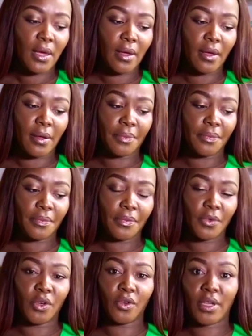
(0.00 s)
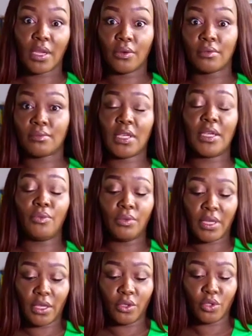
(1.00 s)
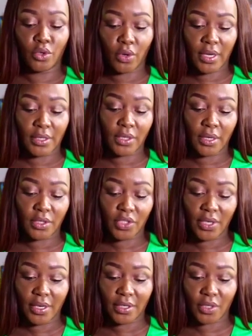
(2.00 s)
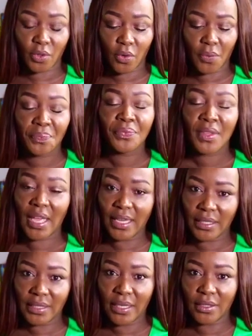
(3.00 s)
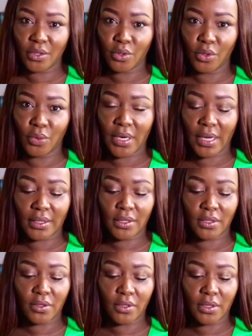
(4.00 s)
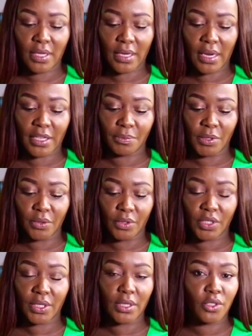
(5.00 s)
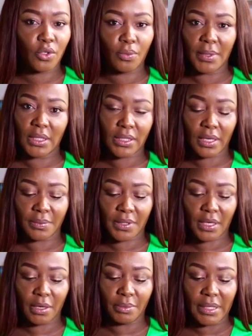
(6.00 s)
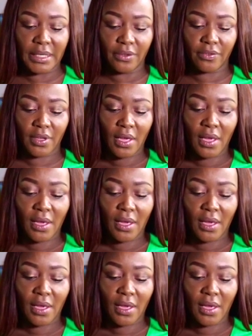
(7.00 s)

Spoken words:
Can you talk and share? So I decided to do an article that has been reshared so many times, and I believe